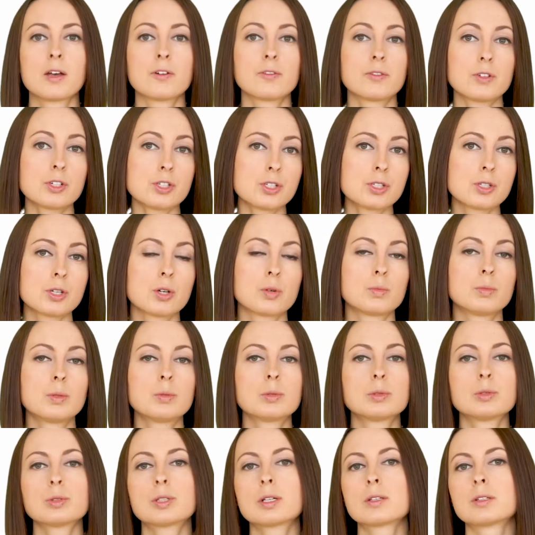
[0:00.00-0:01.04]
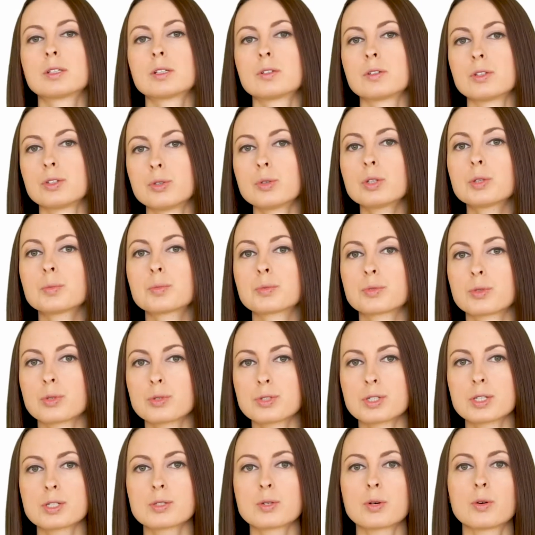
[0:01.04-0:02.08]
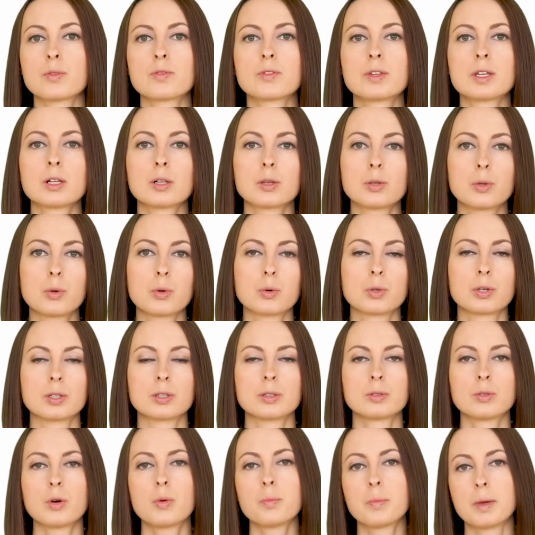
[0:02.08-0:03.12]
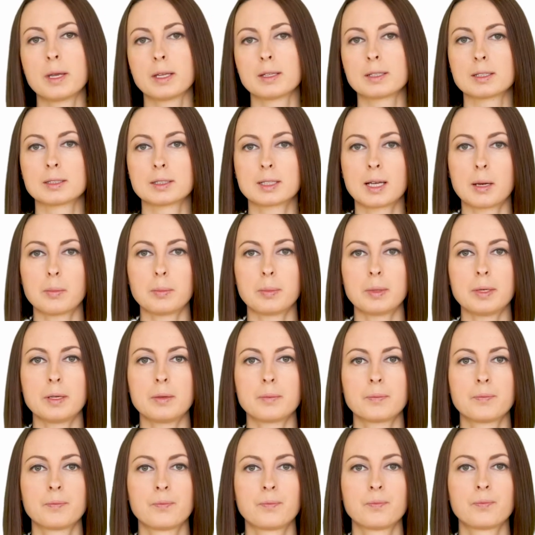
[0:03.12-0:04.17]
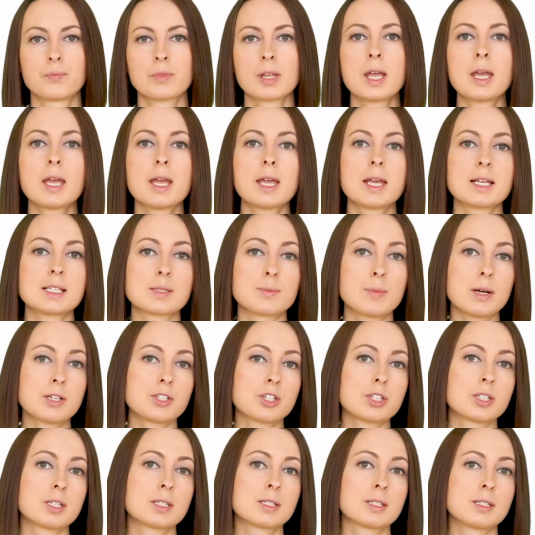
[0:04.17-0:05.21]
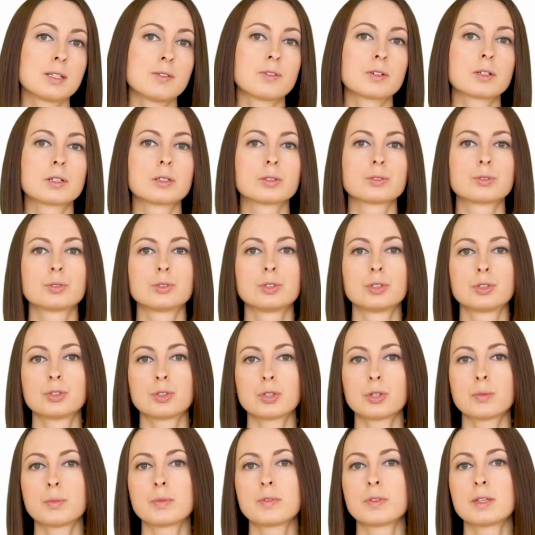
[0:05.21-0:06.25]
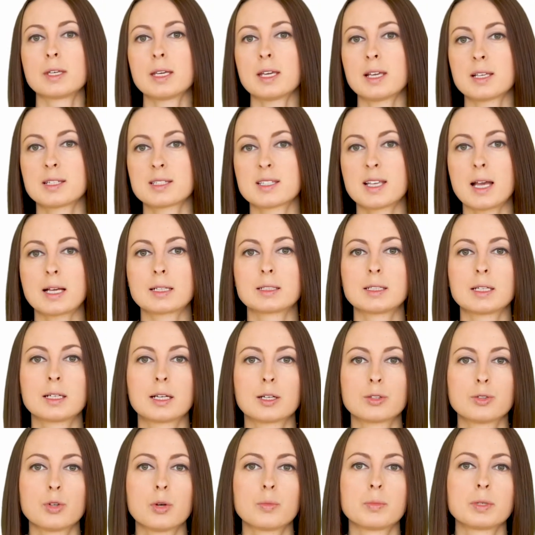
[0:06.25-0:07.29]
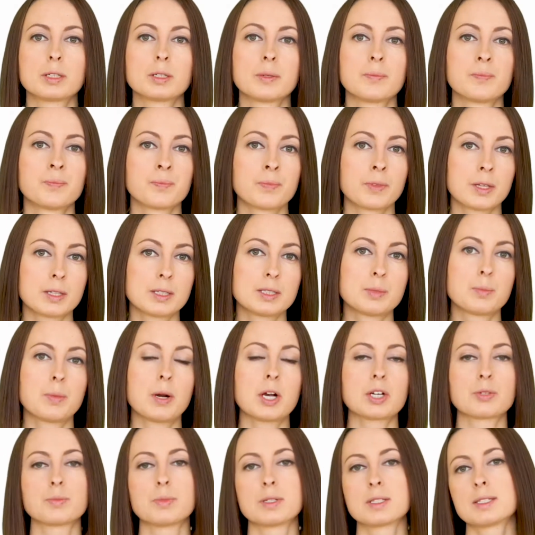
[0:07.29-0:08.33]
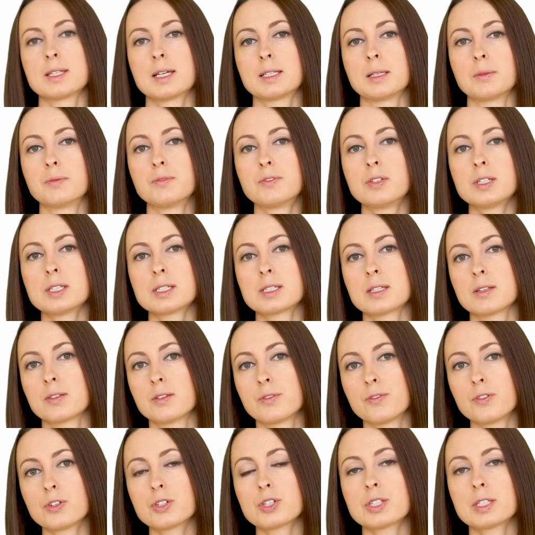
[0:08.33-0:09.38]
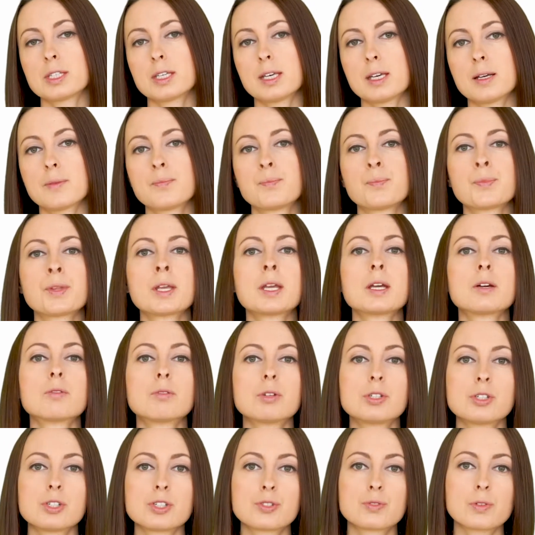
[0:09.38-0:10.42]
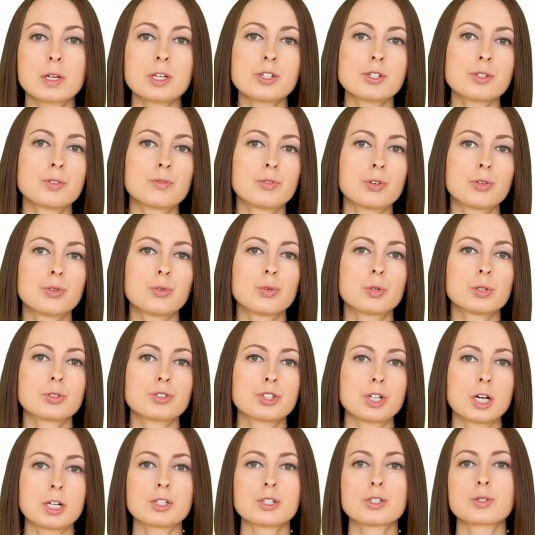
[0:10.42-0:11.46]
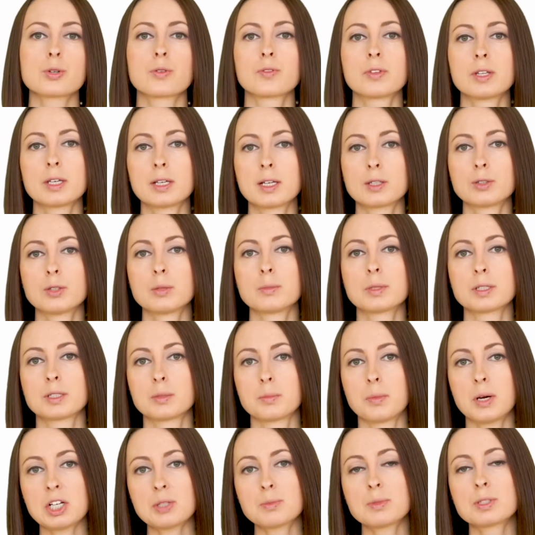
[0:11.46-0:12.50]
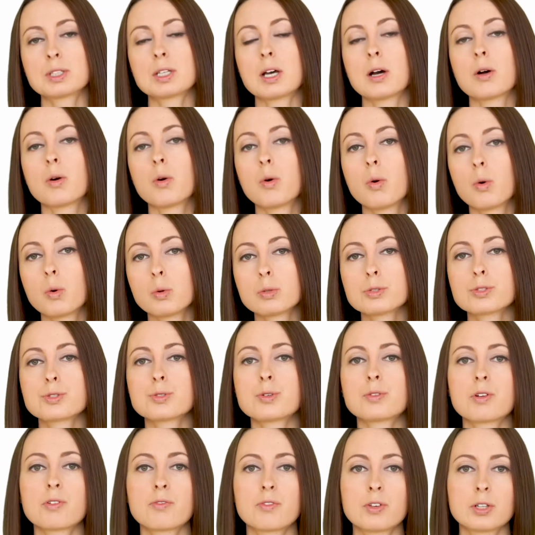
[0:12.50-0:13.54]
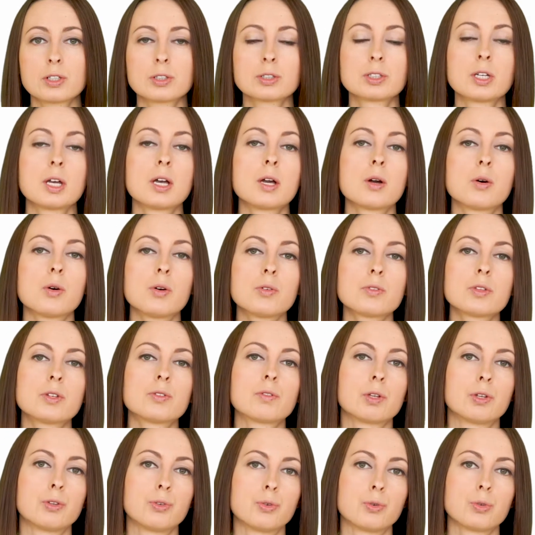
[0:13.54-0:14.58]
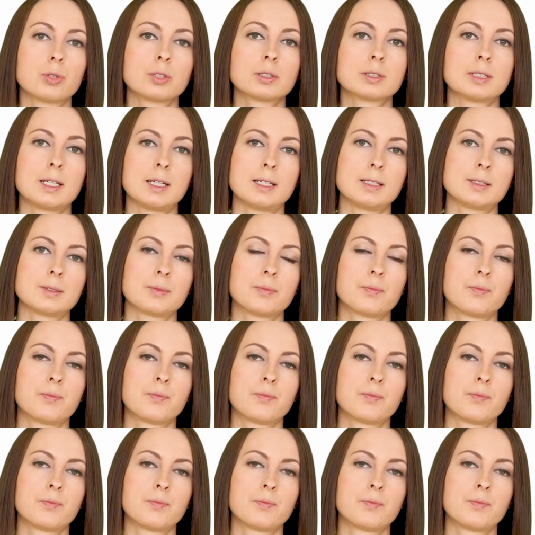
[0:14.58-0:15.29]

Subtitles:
First, we will look at the renewal process of the local or mainland company. As much as it is difficult to determine the exact economic department setup fees in the first year, registration and renewal charges of the economic department are also revealed on the renewal date.